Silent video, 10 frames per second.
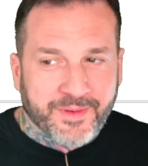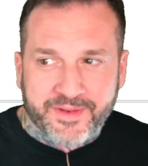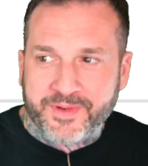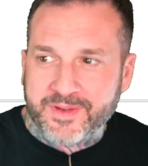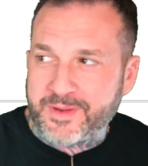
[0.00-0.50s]

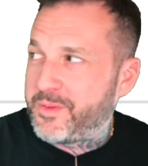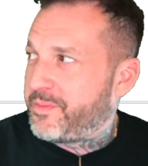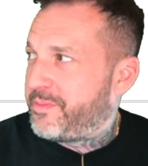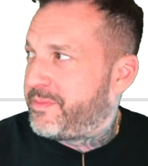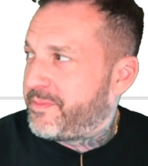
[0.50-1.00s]
going for 2
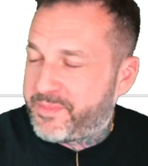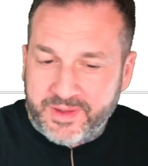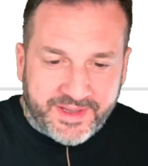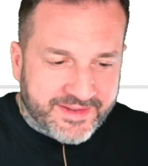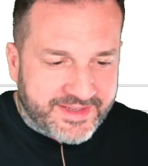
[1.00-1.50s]

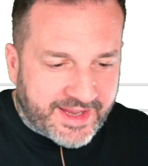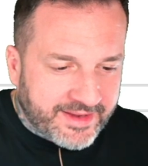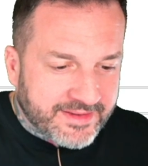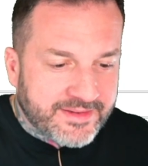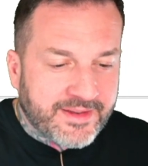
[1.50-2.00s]
billion
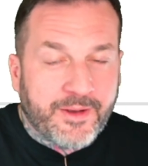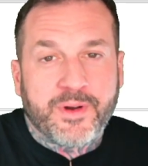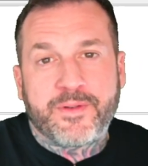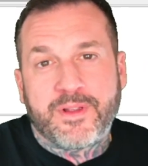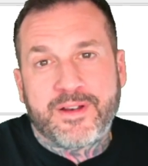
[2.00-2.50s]
seconds,
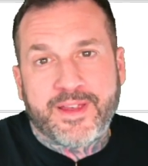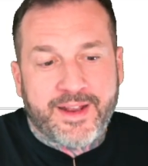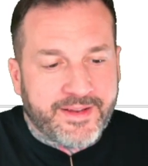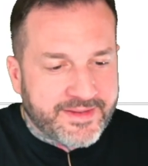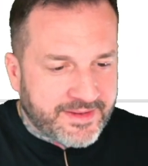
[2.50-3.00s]
however long
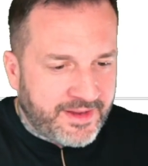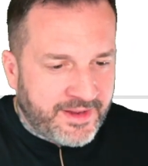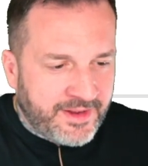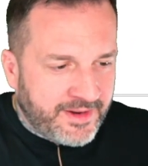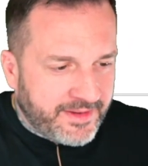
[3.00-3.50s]
that is
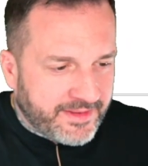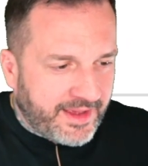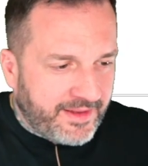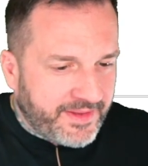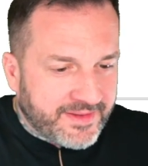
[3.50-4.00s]
the
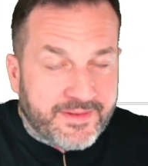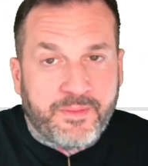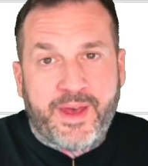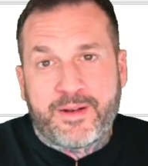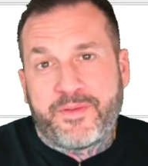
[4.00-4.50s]
aliens
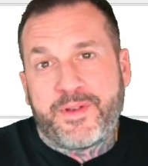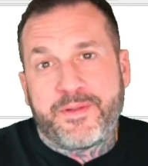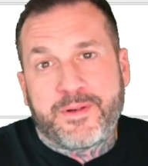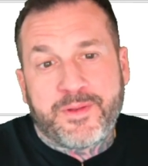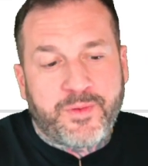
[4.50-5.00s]
from
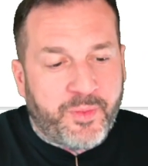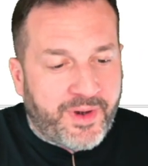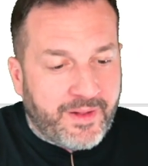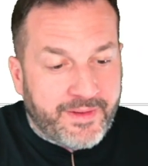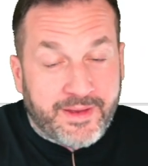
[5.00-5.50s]
Battlefield Earth will
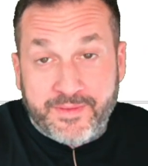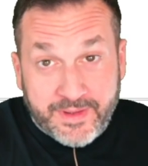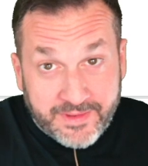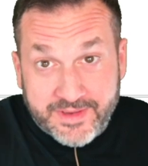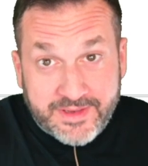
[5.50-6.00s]
probably have
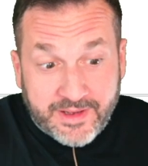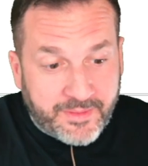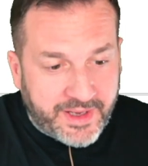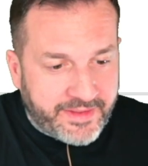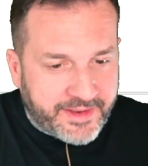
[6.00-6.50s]
killed us
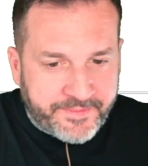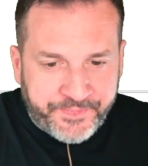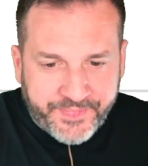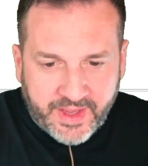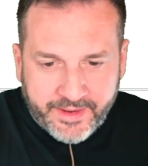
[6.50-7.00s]
all by then.
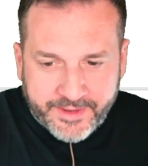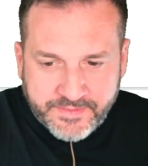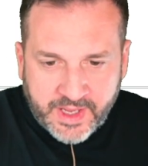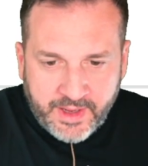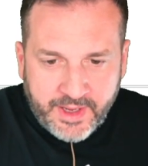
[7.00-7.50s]

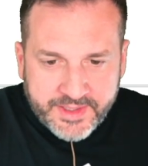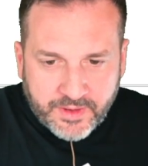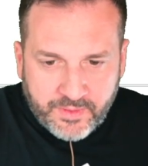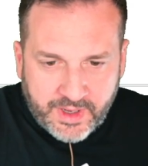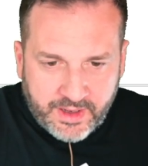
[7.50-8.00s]
Um,
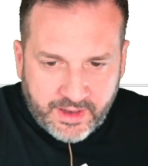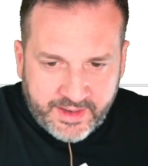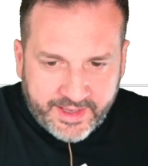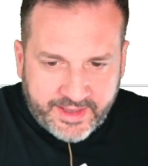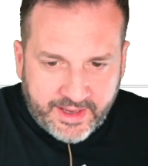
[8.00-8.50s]
so uh, I'm
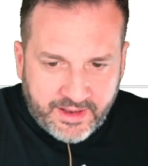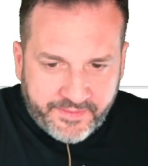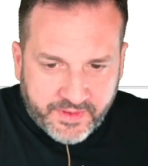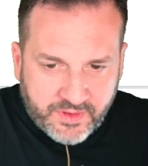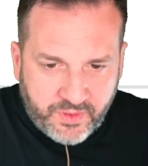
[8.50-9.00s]
going to kick
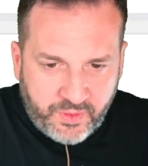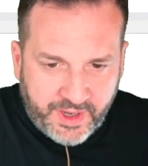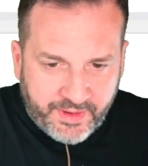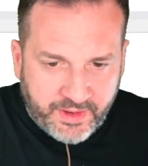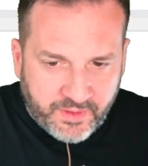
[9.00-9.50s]
off a
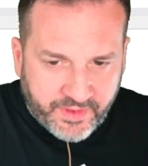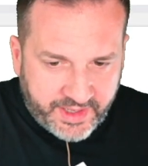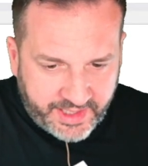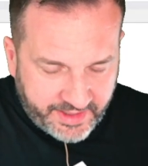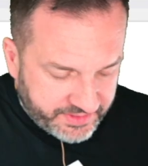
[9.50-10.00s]
query over
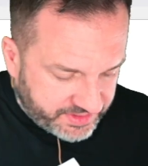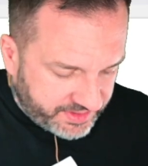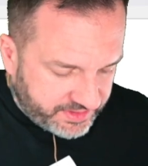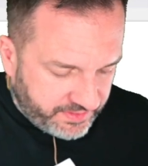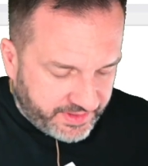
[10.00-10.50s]
here
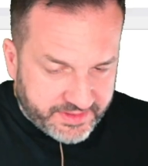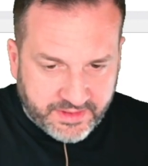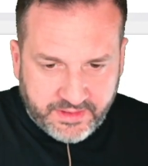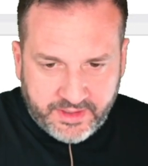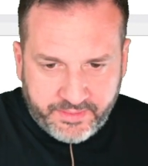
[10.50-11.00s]
just so there's
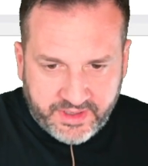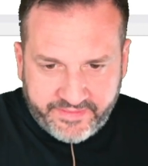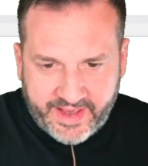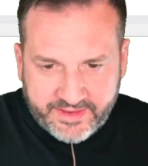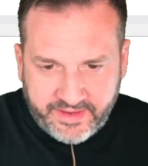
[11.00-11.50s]
a little bit
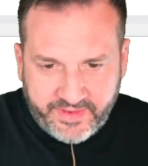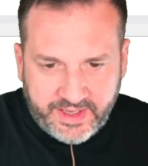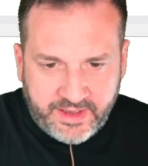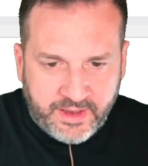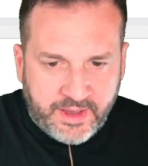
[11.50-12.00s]
of
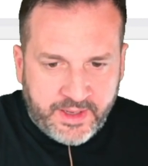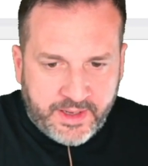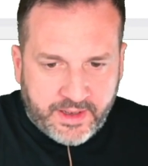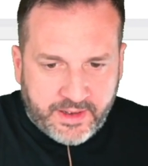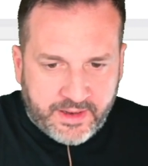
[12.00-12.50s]
activity.
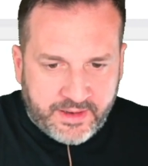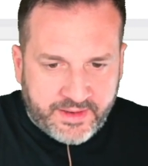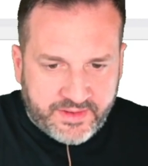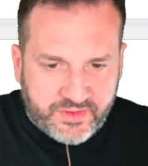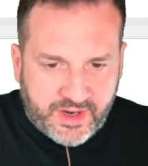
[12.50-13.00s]
Uh, I'm
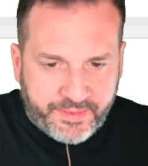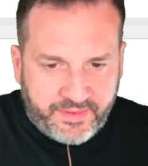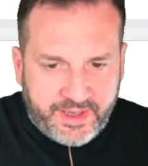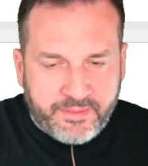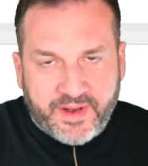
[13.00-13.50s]
going to drop
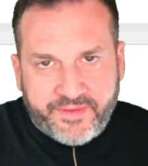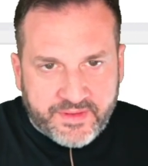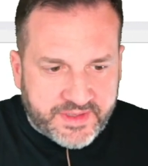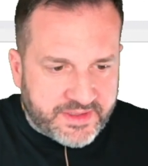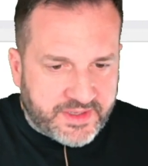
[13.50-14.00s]
clean
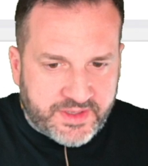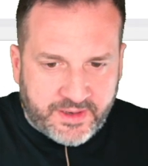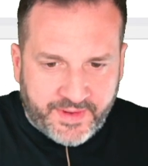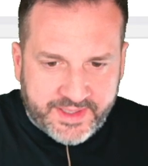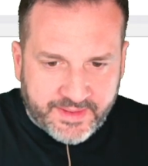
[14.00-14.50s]
buffers just to
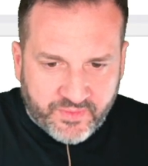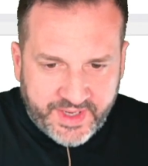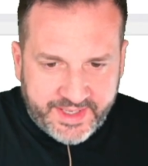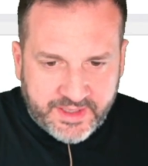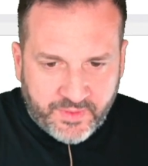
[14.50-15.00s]
generate some
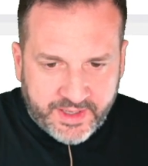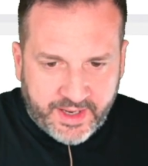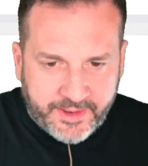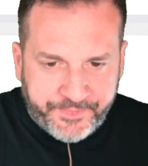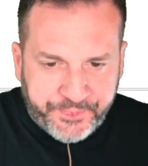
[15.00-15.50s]
reads and
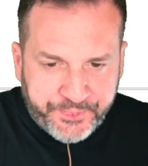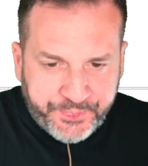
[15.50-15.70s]
whatnot.